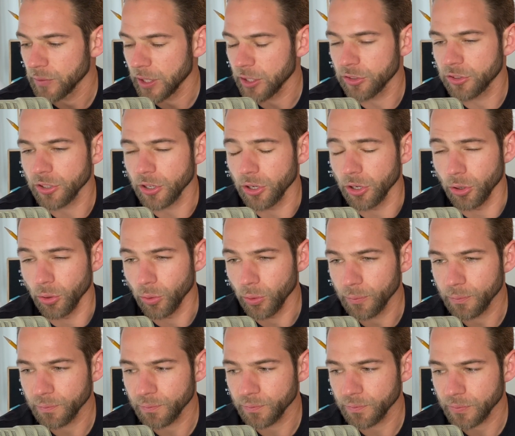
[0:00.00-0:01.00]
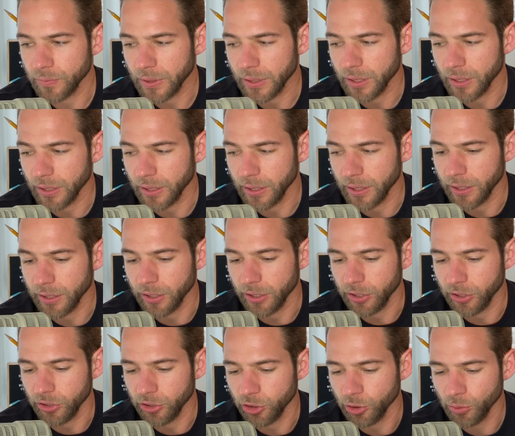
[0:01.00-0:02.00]
And so, oh,
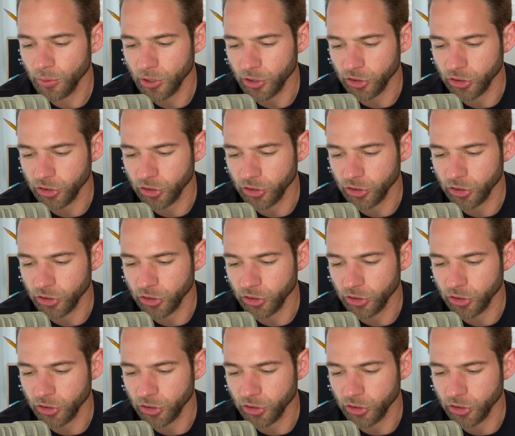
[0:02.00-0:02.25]
you want